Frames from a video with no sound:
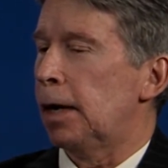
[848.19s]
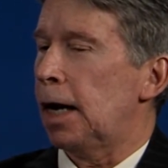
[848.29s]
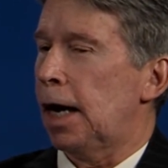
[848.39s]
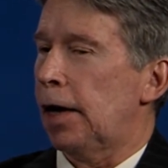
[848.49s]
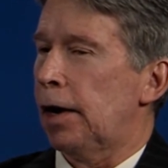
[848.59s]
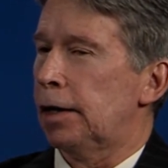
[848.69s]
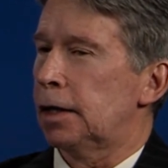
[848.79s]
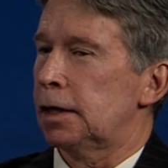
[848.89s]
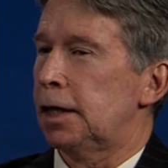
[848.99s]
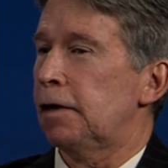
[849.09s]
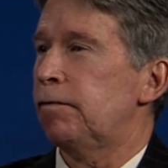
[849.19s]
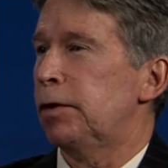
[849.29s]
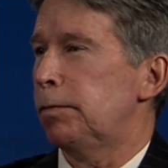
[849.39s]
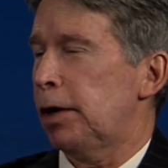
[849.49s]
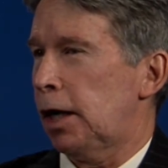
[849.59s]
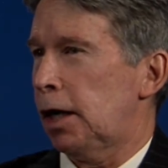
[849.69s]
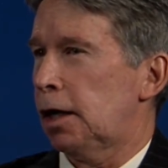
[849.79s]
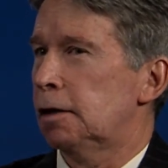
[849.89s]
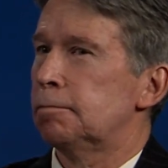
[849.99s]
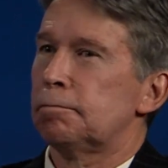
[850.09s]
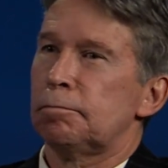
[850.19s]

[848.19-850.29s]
and they've been paid